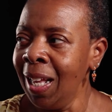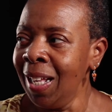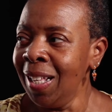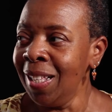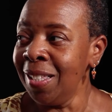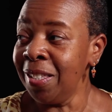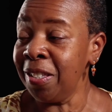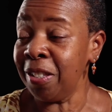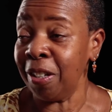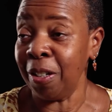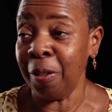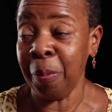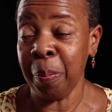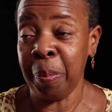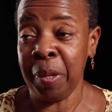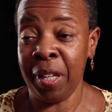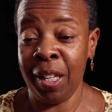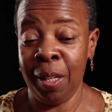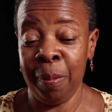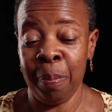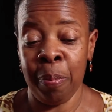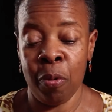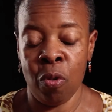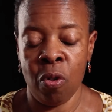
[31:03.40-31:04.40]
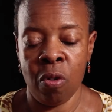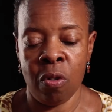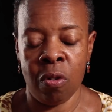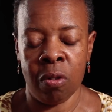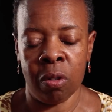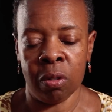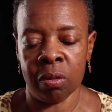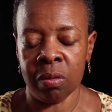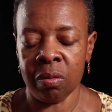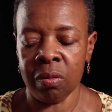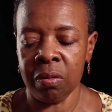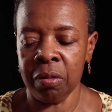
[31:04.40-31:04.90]
Some
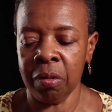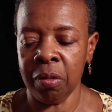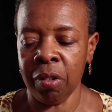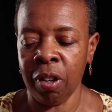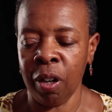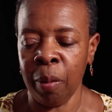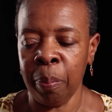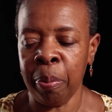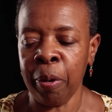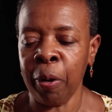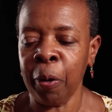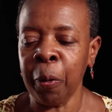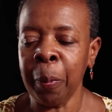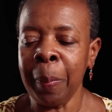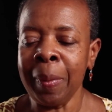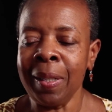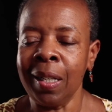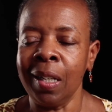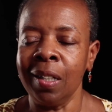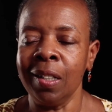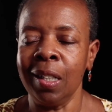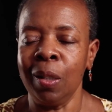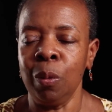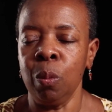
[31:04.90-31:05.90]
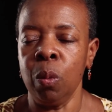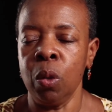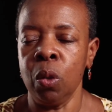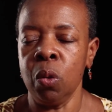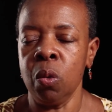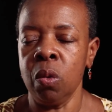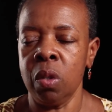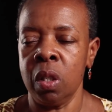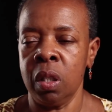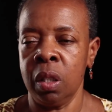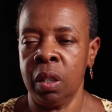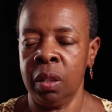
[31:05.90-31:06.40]
people are permanently
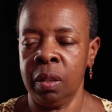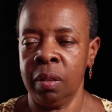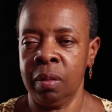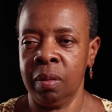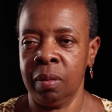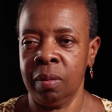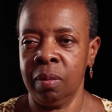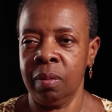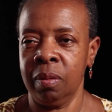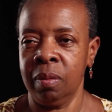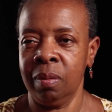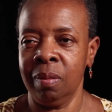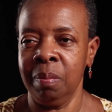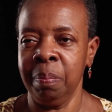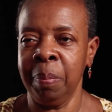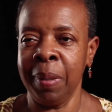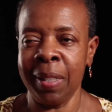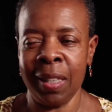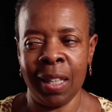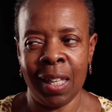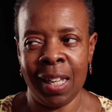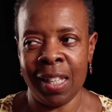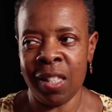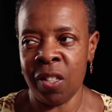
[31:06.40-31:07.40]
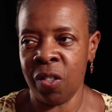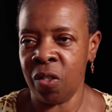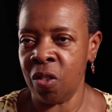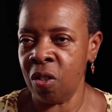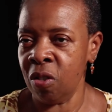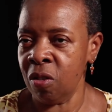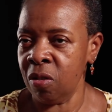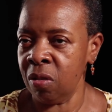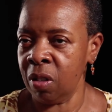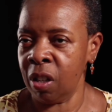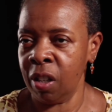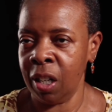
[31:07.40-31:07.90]
wounded, but they
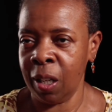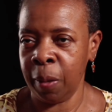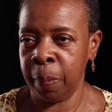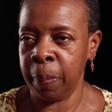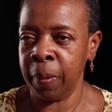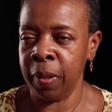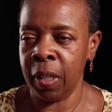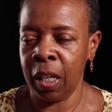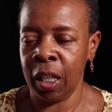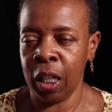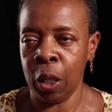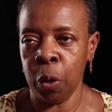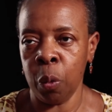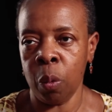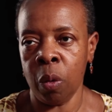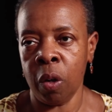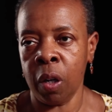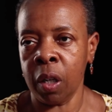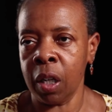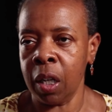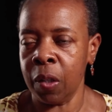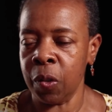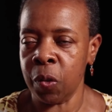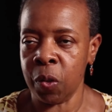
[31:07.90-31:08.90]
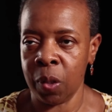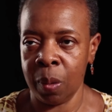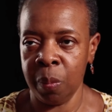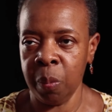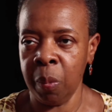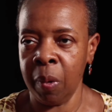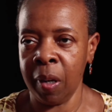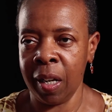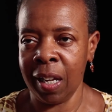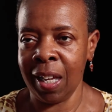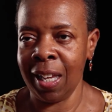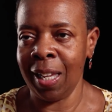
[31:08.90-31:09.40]
still get up and they go on in some
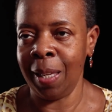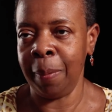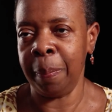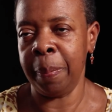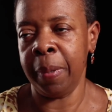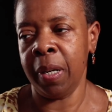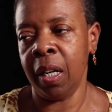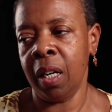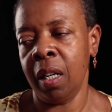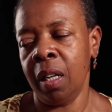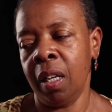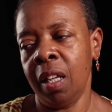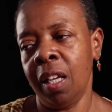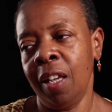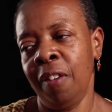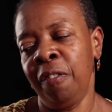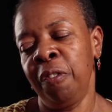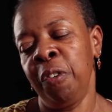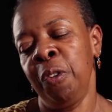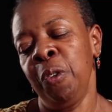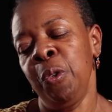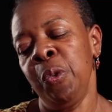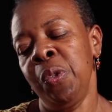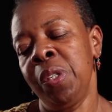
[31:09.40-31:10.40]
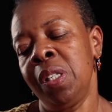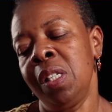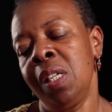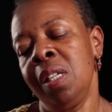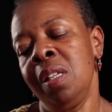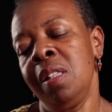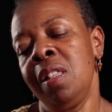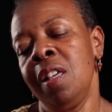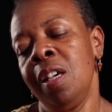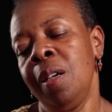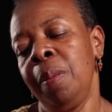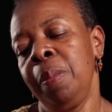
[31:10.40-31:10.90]
way. But if you see
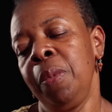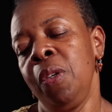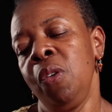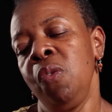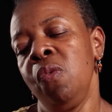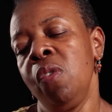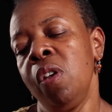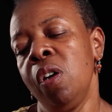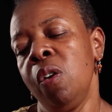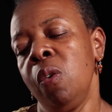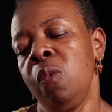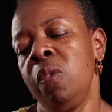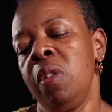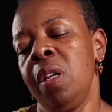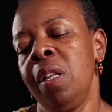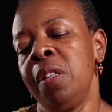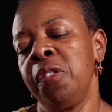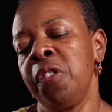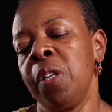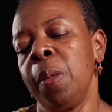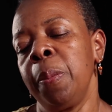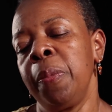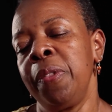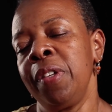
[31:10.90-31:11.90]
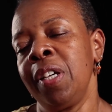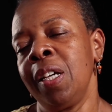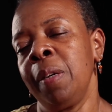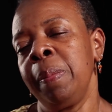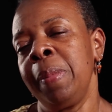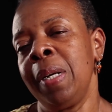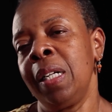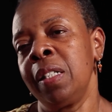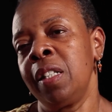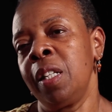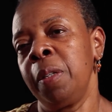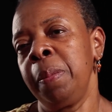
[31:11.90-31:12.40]
them, you know that something
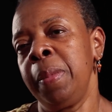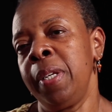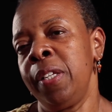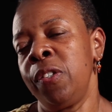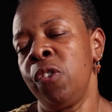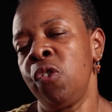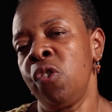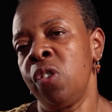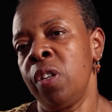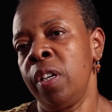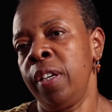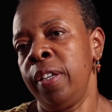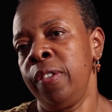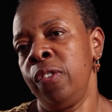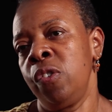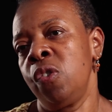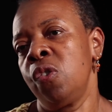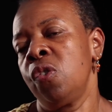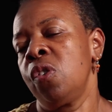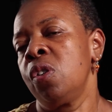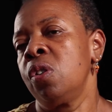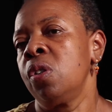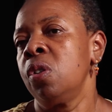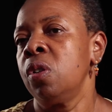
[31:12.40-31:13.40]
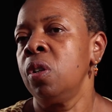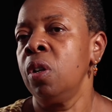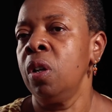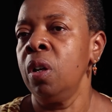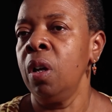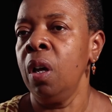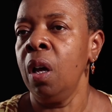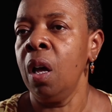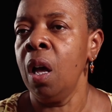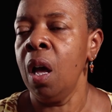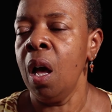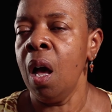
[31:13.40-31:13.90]
about them has changed.
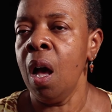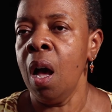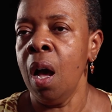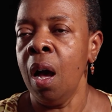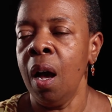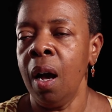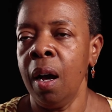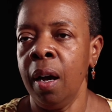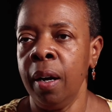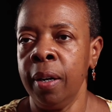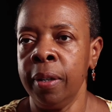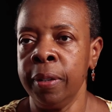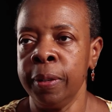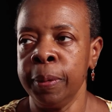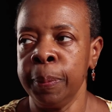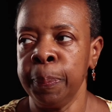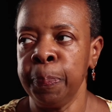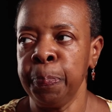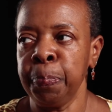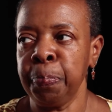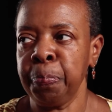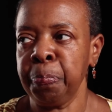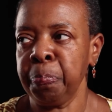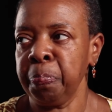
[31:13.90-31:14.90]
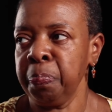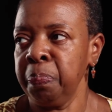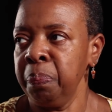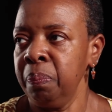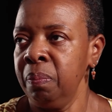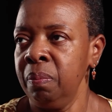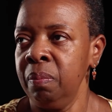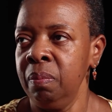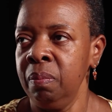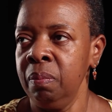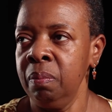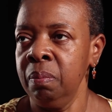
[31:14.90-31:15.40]
Um,
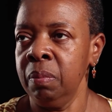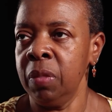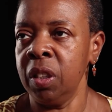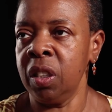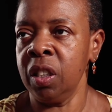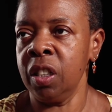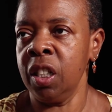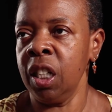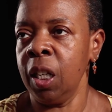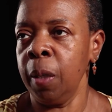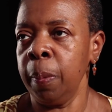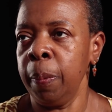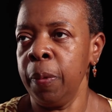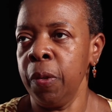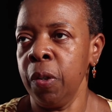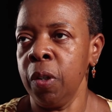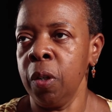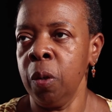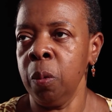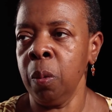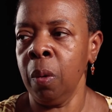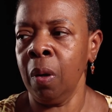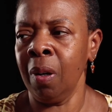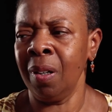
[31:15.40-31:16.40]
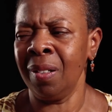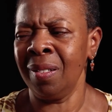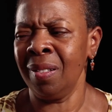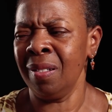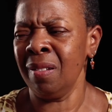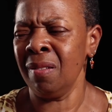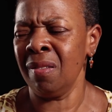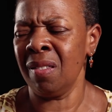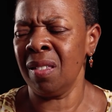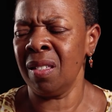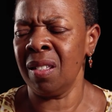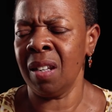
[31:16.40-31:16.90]
but you get up and you go on. You
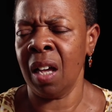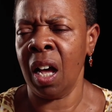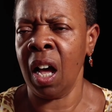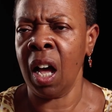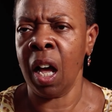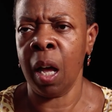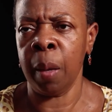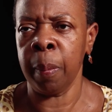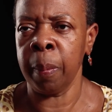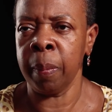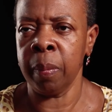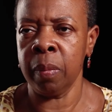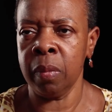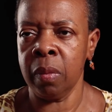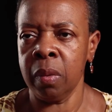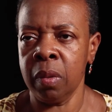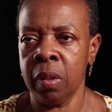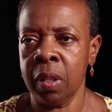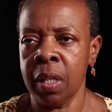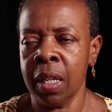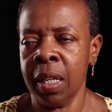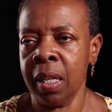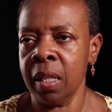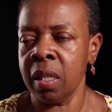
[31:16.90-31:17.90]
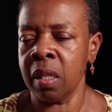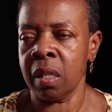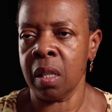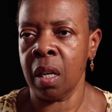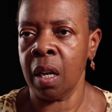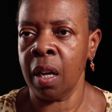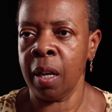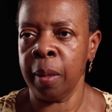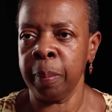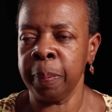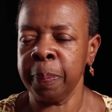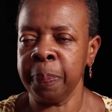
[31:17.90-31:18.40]
don't stop. You can't
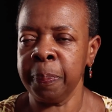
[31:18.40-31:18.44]
stop.